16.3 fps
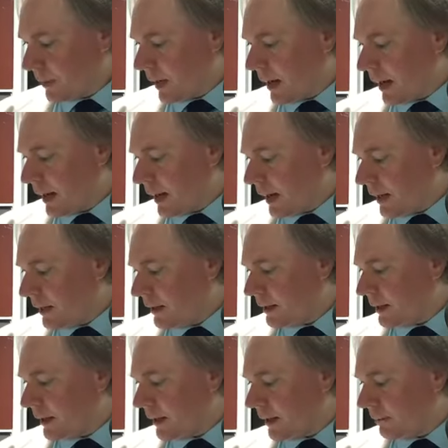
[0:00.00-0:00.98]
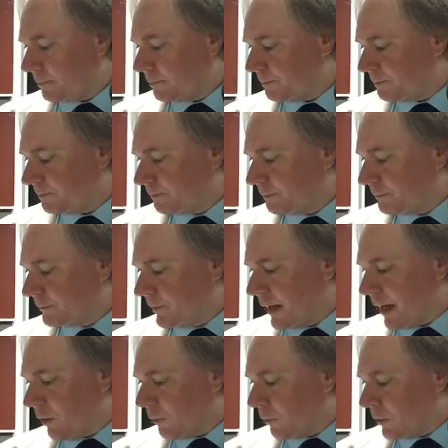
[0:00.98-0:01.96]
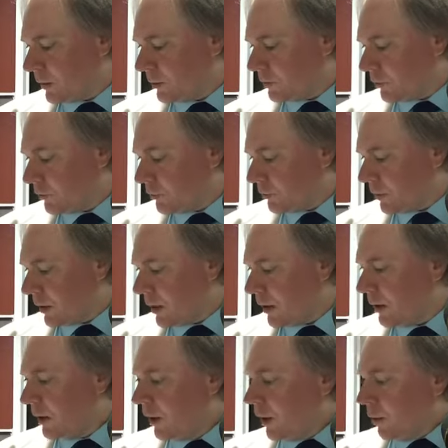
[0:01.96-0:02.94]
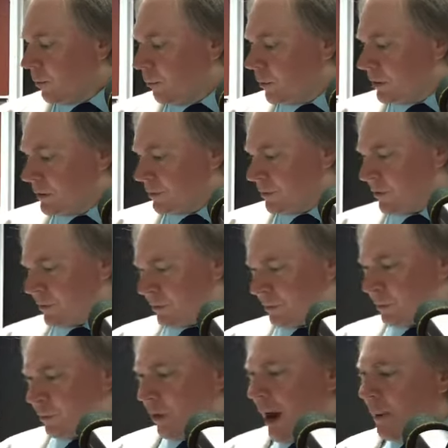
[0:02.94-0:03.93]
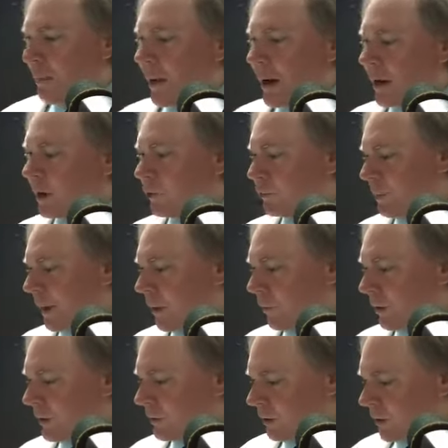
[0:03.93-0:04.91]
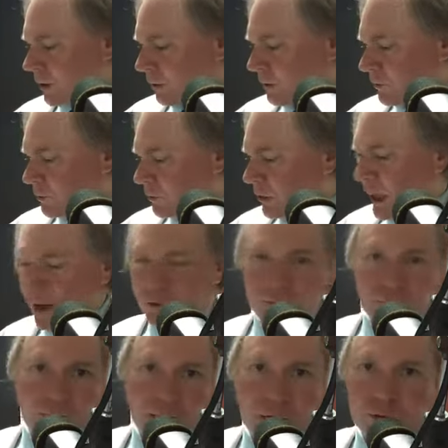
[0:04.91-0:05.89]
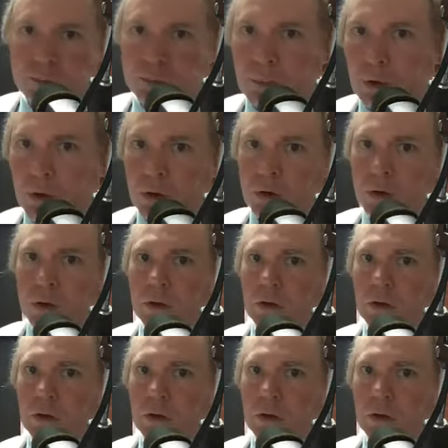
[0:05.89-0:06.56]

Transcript: And uh, yeah, I wanted to uh, point this at some grab bag news. By the way, you hear this Las Vegas Bowl.